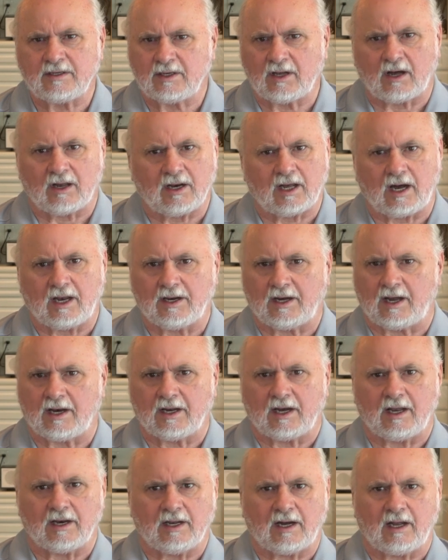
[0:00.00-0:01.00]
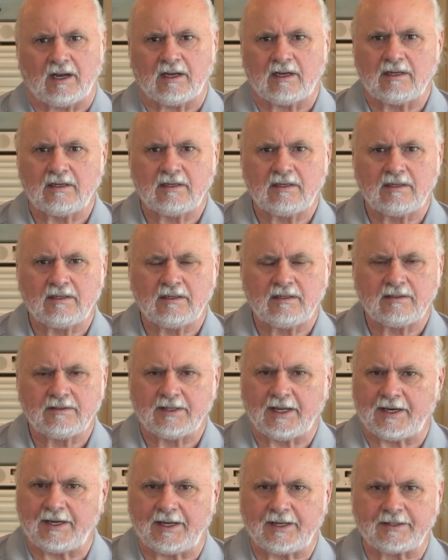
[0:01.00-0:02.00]
No, no, no, no, no.
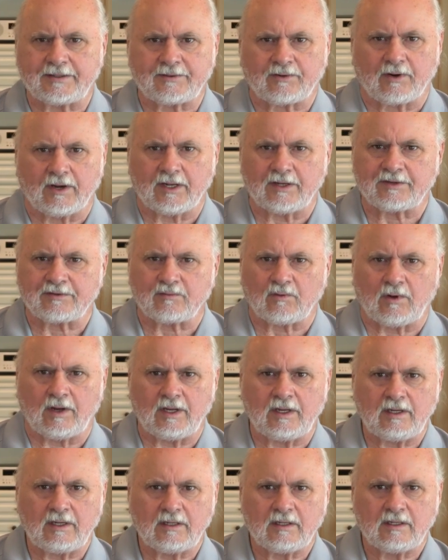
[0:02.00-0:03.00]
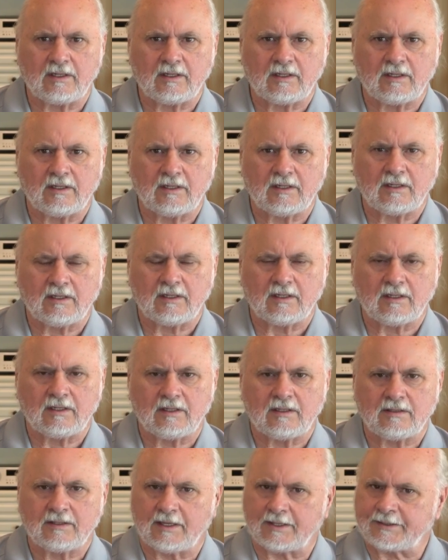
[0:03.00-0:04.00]
That ain't Christ's way.
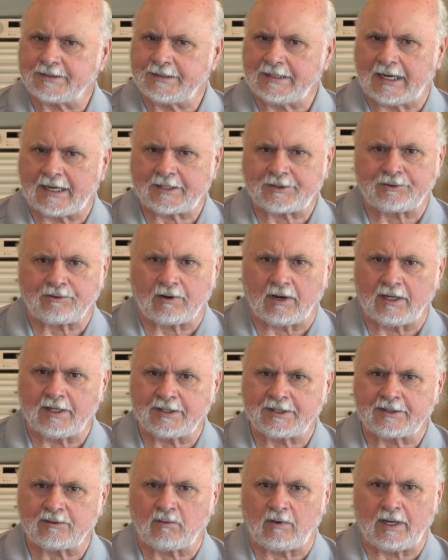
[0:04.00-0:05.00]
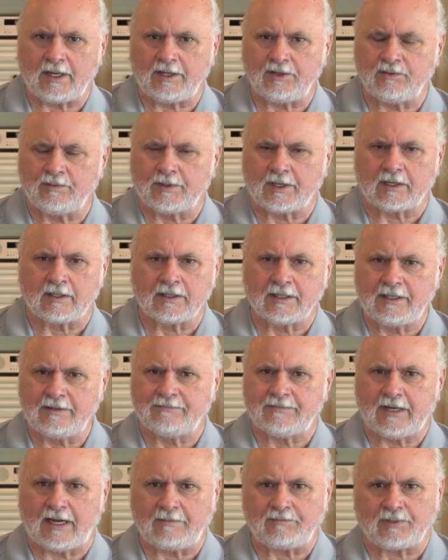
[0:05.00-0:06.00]
That's not Christ's way. You better
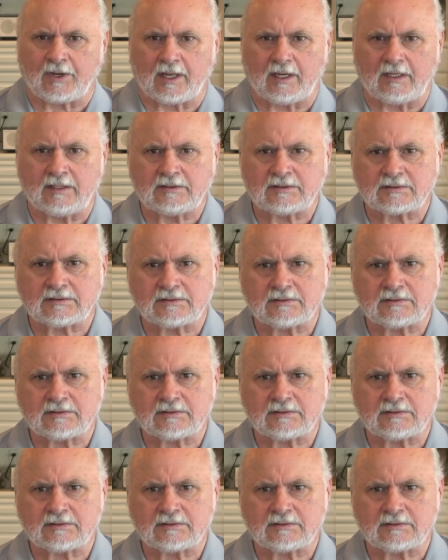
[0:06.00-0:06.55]
leave that place.